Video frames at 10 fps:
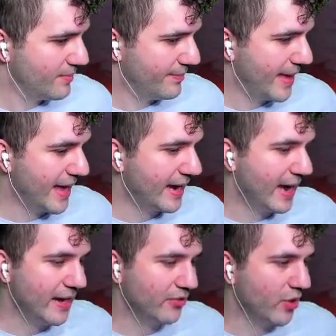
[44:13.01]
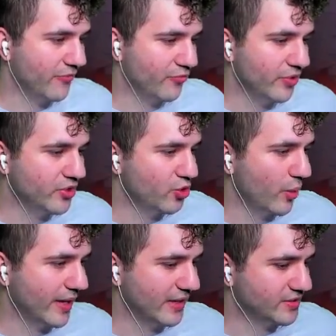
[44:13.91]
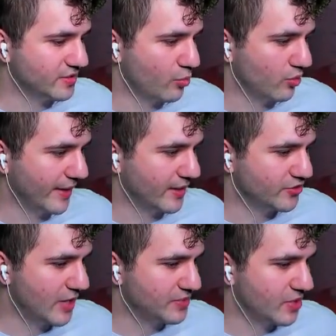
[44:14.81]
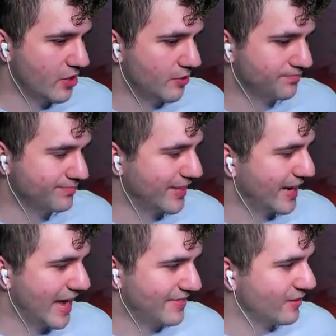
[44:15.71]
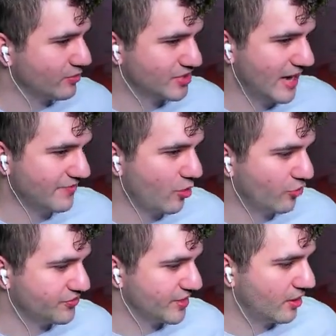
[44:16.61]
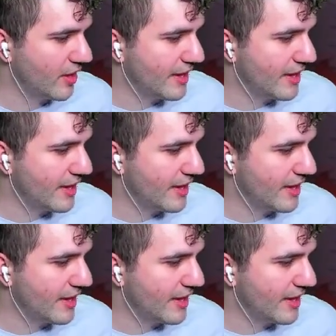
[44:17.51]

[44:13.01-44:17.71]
Man, I don't know. I really do want to get into some more land drops, though, but I think we're just gonna have to hold still.